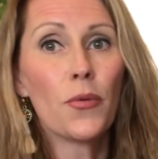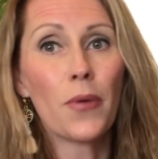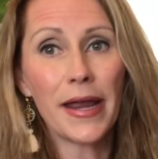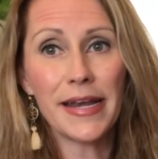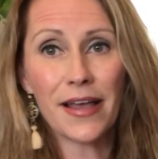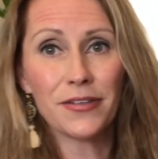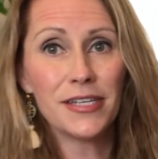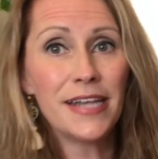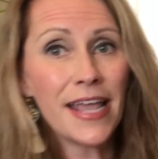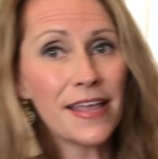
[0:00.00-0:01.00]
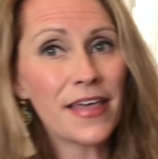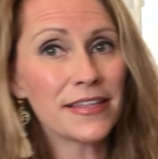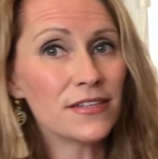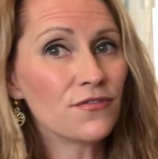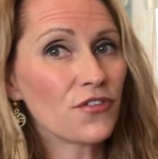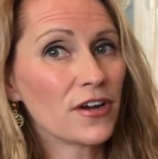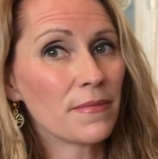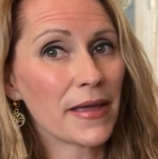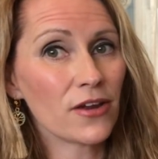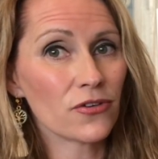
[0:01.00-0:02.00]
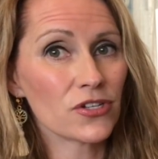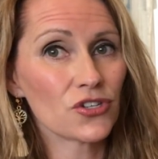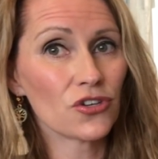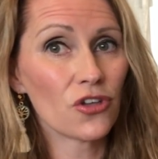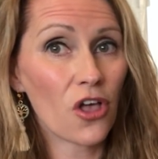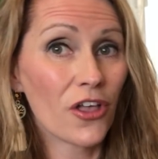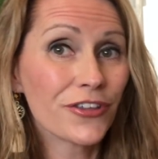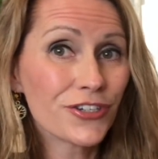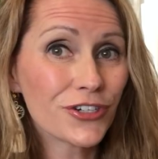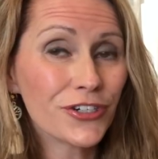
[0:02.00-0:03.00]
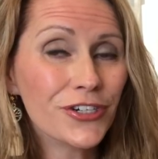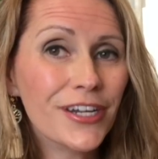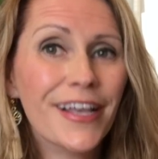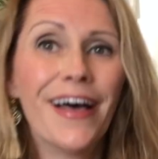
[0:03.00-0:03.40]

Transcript: Right now, today, that's in front of my crystal altar.